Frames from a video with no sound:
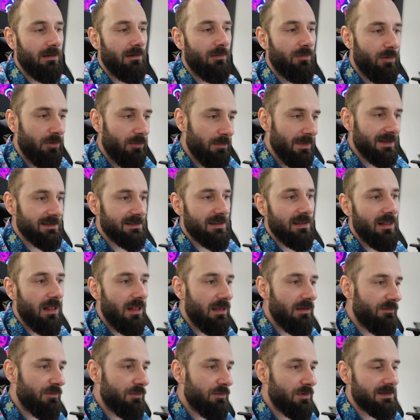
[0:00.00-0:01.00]
course make the
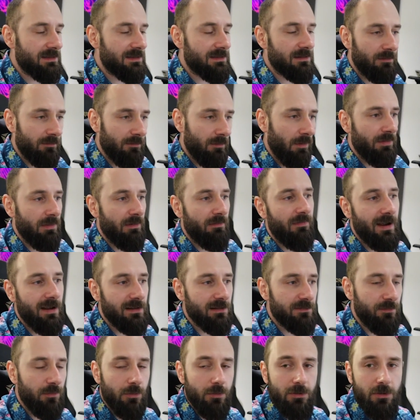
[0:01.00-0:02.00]
delivery of the
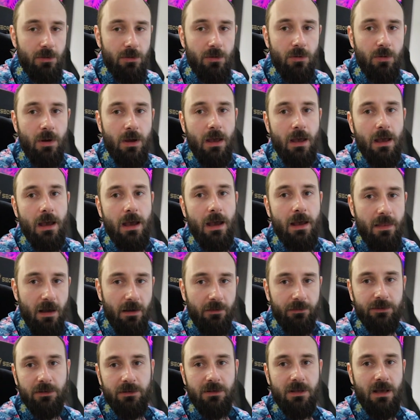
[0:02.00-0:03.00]
files for you, and
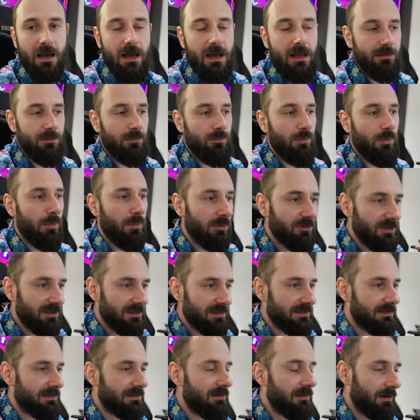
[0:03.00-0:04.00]
after that we will
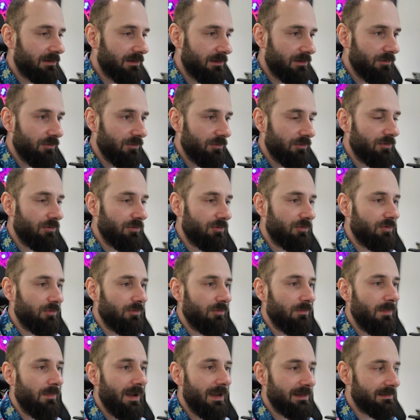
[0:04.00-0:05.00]
just start to
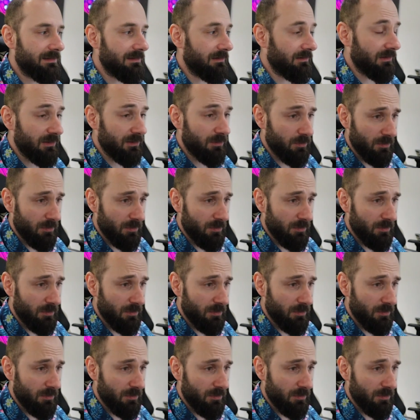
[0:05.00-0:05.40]
make this.